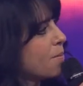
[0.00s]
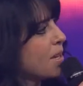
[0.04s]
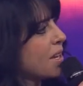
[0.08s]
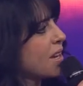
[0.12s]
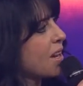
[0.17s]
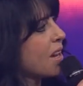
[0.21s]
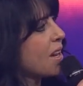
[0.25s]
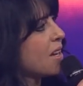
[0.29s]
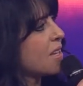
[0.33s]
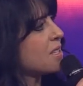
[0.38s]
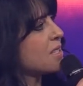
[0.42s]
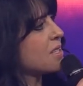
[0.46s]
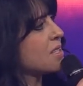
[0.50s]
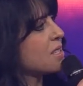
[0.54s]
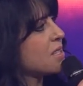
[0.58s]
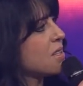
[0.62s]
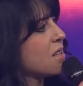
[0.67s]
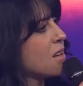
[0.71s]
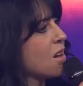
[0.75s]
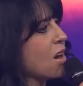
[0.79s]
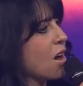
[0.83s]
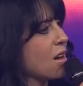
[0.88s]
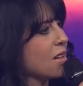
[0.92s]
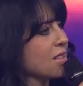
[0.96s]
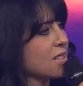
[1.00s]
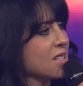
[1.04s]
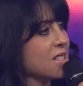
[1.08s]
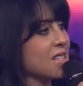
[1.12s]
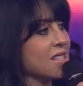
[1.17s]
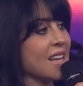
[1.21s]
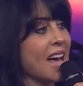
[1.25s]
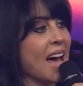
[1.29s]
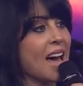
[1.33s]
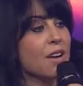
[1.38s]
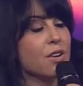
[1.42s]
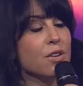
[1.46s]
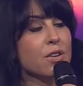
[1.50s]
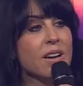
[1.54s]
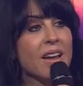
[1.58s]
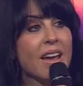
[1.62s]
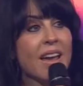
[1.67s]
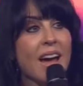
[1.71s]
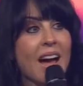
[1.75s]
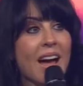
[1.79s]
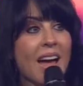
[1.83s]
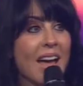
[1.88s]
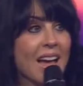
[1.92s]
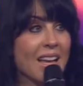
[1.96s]
because on
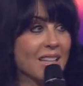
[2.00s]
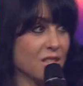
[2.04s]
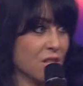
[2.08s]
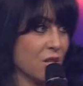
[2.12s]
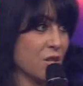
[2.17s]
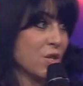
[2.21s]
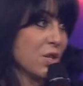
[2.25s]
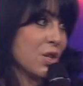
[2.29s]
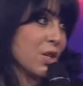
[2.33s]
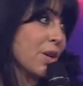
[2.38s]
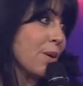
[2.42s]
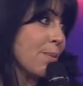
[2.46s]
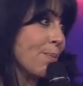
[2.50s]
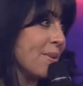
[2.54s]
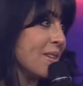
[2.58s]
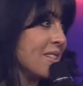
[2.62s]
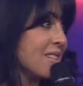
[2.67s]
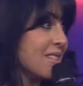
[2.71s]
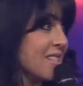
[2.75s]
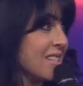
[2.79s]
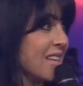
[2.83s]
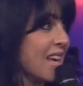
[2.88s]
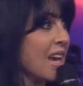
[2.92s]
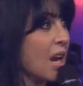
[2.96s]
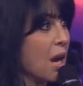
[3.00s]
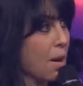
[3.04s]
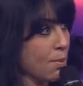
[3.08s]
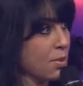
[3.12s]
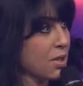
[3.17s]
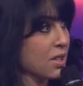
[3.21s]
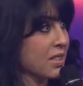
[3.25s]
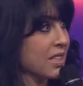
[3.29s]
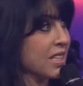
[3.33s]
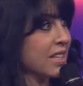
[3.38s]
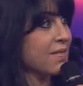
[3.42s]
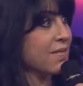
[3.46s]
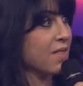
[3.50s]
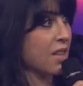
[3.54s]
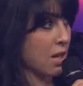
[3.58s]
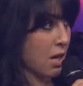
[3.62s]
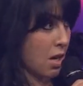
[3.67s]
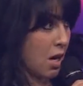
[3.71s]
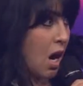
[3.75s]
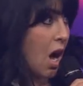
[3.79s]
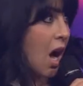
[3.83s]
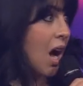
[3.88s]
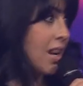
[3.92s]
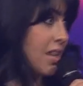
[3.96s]
Saturday I had stood up and said, I believe
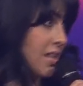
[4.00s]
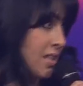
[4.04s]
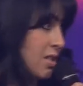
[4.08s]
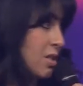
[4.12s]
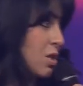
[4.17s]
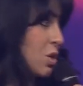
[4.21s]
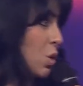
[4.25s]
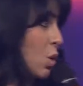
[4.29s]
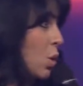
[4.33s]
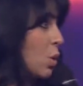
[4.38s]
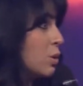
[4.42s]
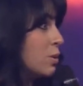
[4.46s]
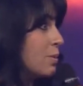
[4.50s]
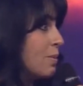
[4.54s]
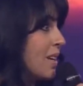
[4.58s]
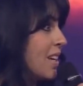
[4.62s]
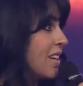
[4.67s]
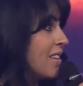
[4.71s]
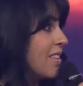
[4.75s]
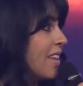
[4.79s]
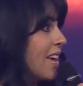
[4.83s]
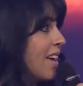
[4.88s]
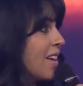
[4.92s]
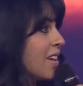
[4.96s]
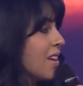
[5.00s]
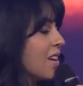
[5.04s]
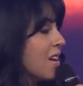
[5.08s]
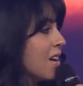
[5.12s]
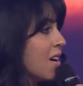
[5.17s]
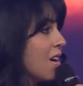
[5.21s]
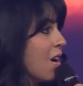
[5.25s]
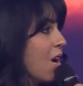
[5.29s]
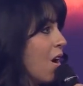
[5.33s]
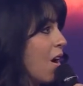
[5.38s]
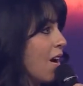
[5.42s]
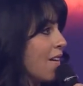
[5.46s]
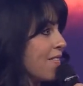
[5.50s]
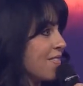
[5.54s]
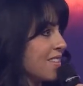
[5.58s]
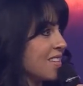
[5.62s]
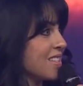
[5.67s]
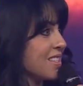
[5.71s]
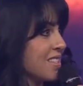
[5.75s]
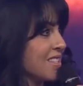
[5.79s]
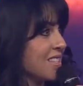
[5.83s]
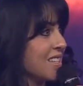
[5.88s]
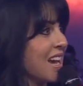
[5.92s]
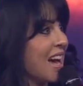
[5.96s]
that God has told me that on
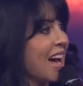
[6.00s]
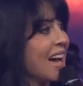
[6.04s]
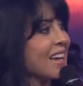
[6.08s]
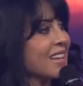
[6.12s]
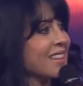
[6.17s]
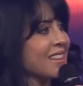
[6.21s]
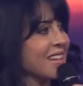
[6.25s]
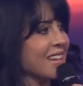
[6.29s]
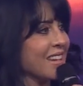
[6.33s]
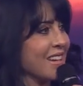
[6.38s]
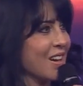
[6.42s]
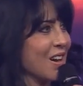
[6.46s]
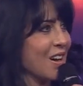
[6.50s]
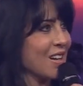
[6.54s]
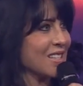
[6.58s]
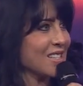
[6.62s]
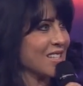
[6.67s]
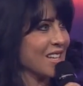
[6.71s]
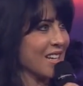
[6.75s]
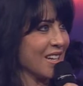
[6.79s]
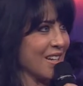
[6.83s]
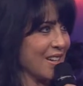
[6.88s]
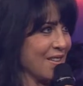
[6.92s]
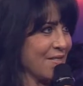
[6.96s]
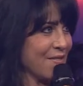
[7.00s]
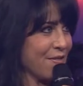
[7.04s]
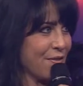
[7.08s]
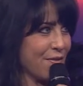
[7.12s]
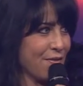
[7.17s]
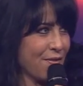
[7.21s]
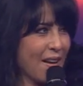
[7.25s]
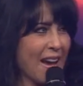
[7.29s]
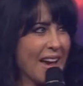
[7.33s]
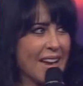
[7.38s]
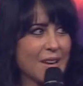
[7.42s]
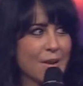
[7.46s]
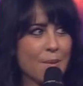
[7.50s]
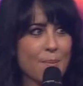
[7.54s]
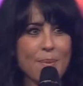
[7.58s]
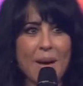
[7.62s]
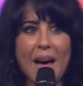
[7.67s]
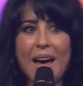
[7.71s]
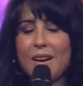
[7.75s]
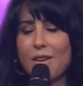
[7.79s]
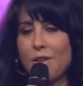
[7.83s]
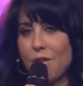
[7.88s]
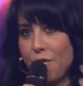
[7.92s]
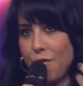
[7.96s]
this night that God's gonna fight a
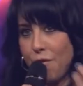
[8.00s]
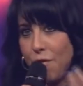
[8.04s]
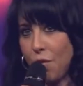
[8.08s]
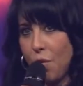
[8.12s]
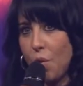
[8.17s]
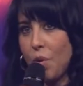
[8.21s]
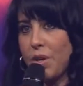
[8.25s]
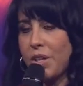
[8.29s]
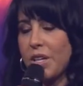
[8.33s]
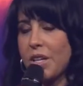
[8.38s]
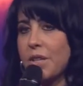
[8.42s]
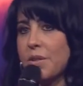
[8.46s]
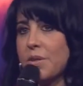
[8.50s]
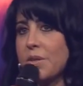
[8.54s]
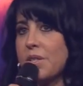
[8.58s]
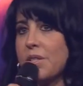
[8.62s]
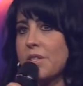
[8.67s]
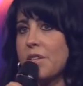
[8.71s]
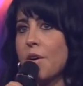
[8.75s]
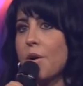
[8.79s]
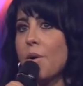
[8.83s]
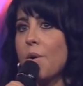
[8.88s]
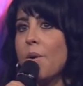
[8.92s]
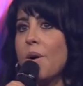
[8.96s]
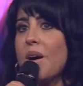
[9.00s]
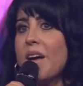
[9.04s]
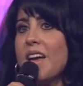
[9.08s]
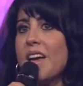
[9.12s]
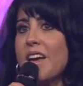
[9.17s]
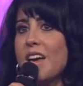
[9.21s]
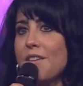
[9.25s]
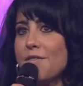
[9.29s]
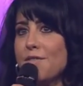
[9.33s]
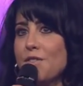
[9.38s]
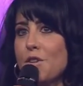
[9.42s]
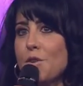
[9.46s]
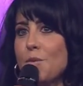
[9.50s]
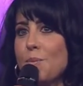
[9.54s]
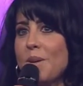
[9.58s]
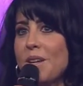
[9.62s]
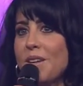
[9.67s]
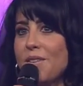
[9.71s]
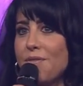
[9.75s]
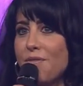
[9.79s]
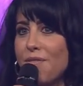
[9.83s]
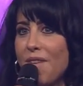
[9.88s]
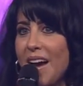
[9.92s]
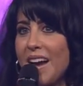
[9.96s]
battle for you. So if you've
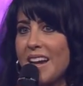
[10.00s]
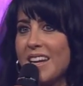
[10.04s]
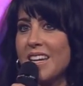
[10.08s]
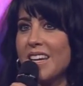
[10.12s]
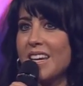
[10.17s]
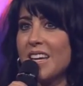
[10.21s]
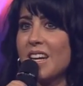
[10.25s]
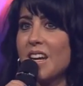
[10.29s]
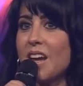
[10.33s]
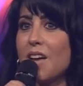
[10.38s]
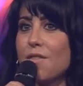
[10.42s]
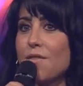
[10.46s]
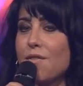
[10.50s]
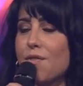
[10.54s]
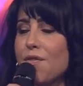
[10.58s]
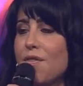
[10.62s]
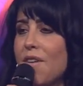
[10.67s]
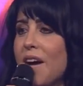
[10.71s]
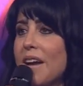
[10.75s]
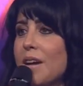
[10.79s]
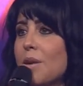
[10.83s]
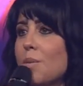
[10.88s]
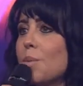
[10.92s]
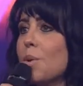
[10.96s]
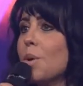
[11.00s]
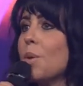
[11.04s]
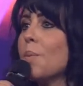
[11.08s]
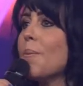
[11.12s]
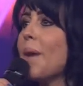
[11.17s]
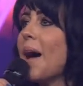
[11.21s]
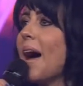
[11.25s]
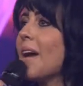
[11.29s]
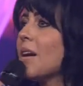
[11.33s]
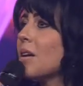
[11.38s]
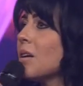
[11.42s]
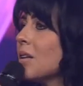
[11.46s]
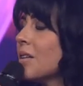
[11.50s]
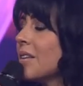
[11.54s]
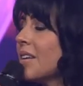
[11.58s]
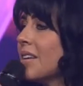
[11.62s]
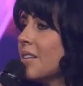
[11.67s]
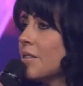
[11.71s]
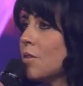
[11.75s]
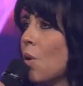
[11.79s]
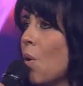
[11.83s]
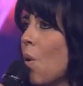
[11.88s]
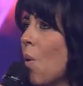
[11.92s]
been fighting an unfightable battle, and the